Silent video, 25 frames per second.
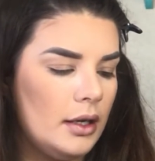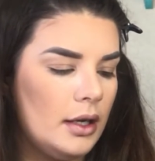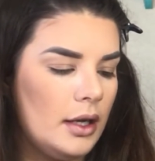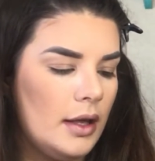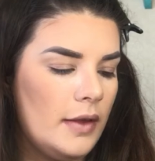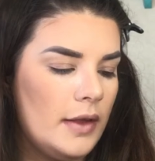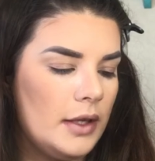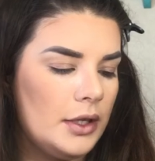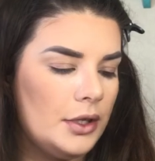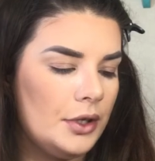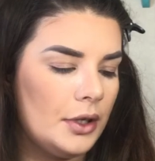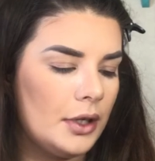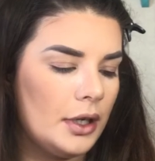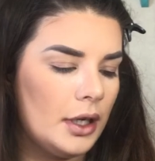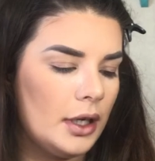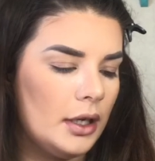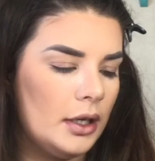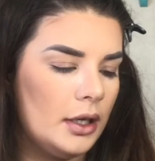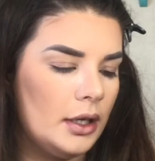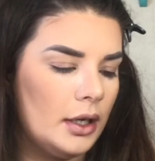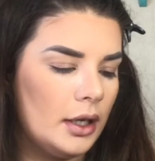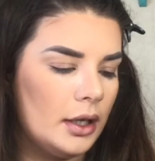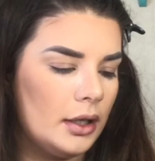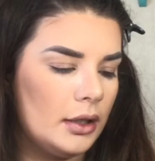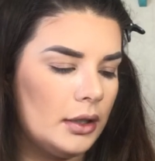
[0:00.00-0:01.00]
and then you're
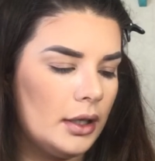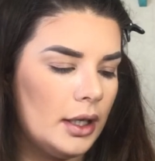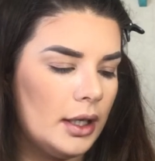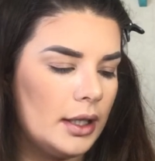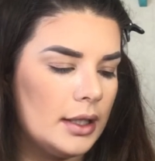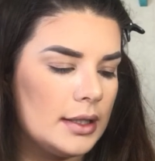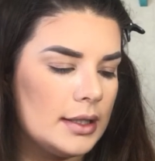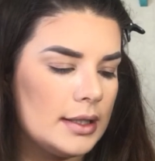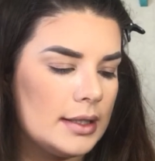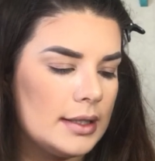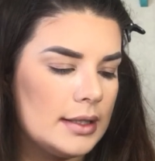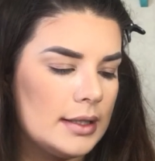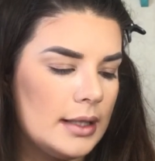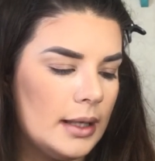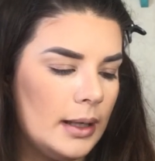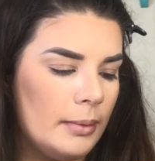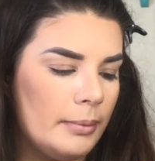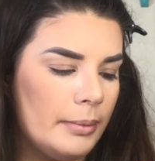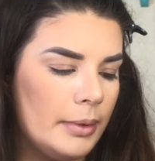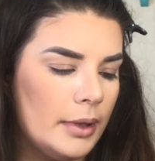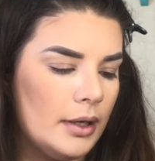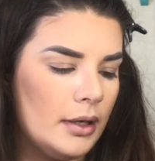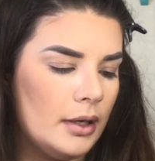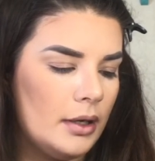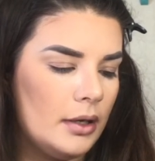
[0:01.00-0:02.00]
kind of
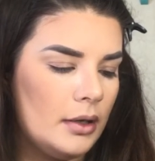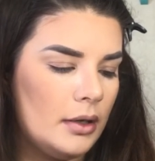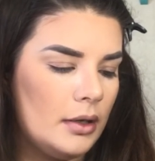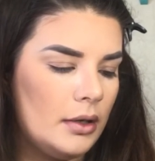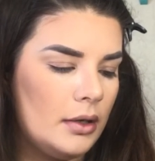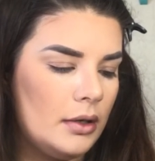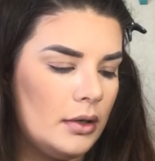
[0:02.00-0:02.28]
stamp it